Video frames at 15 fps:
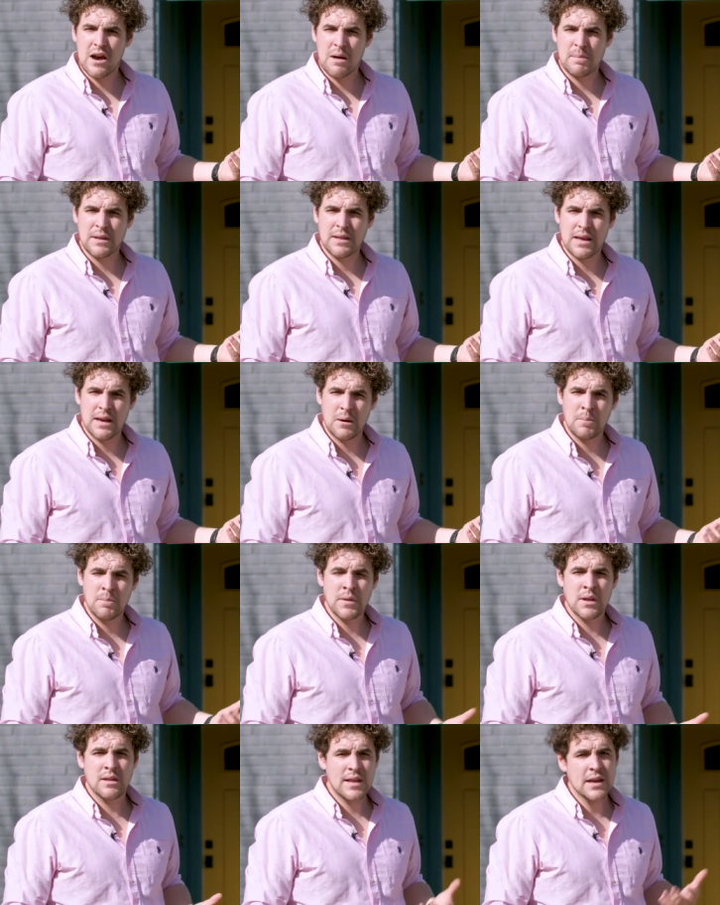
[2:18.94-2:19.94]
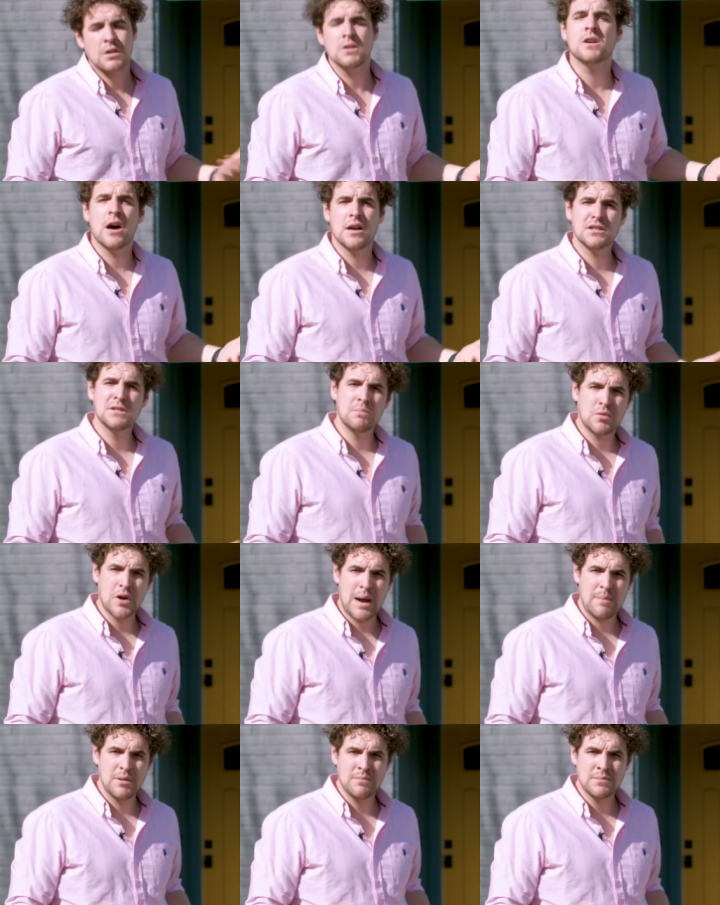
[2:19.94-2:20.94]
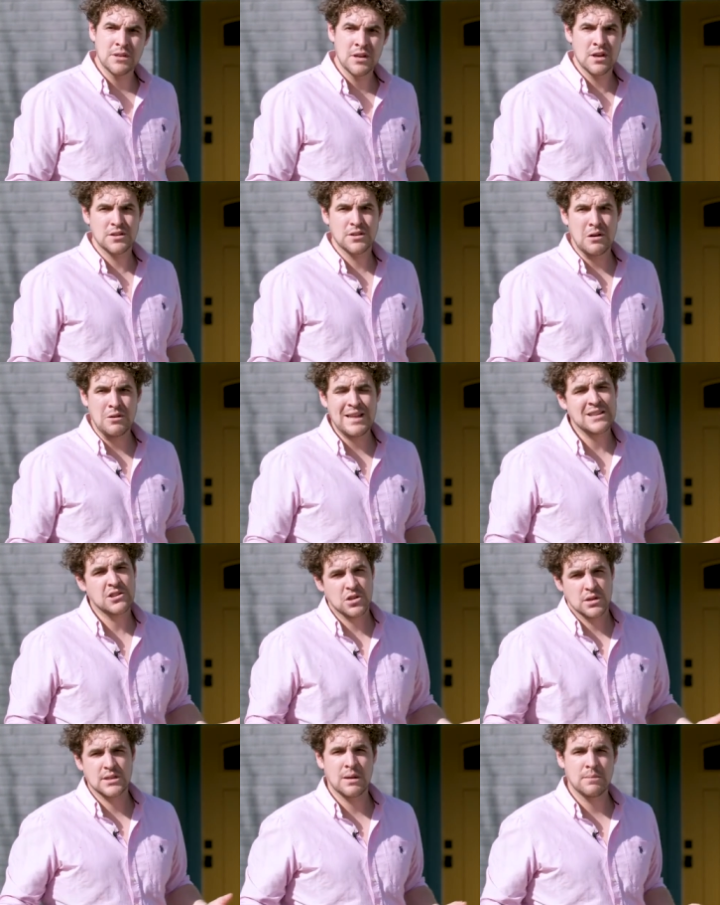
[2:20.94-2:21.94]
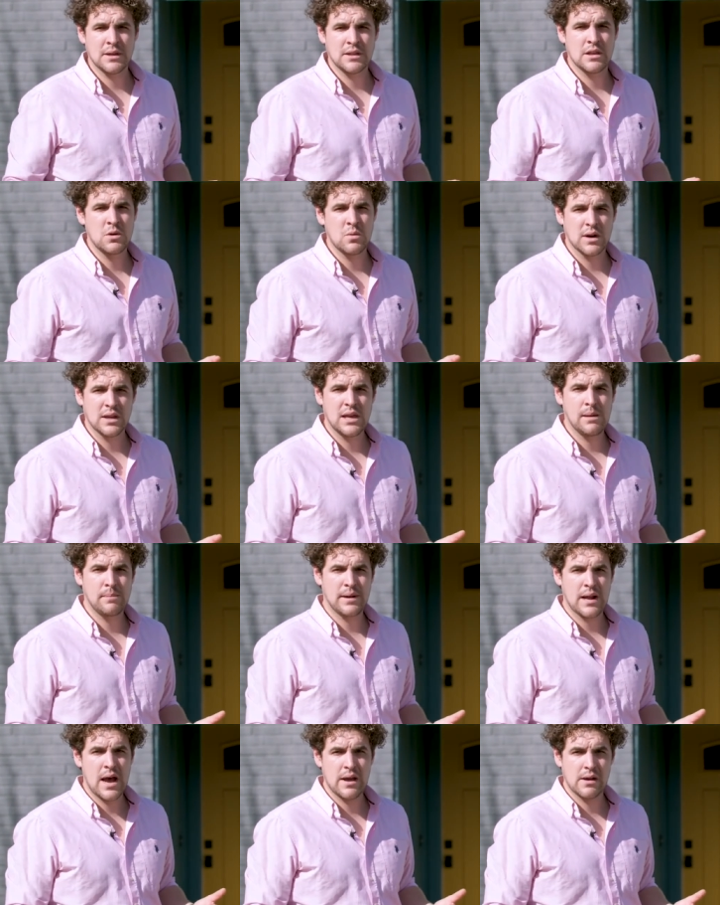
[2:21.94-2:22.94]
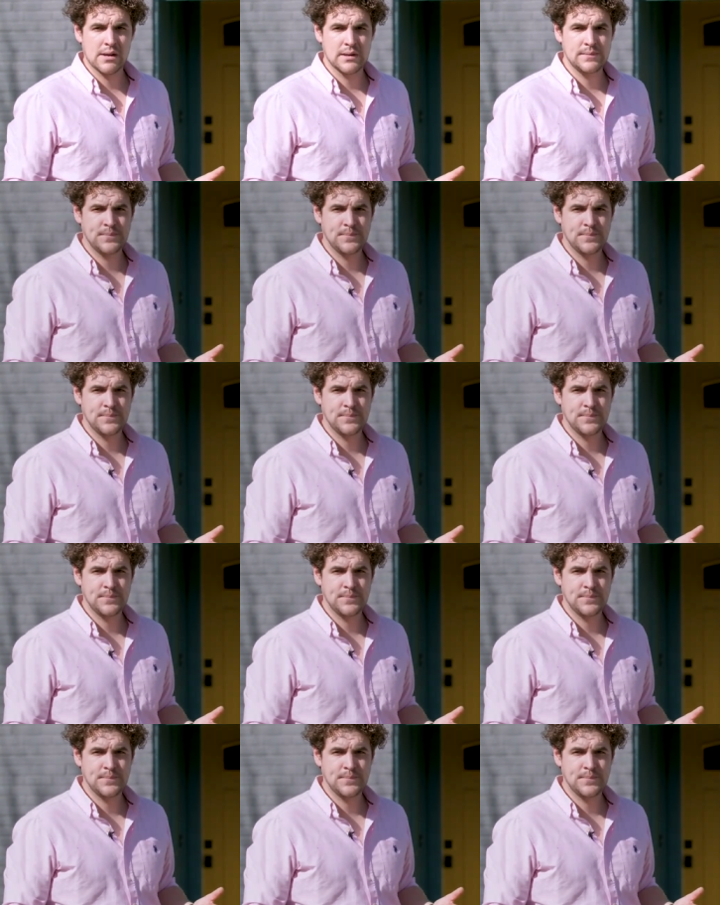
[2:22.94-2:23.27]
up in there, they could cause some problems. So that's just something that you want to keep an eye on.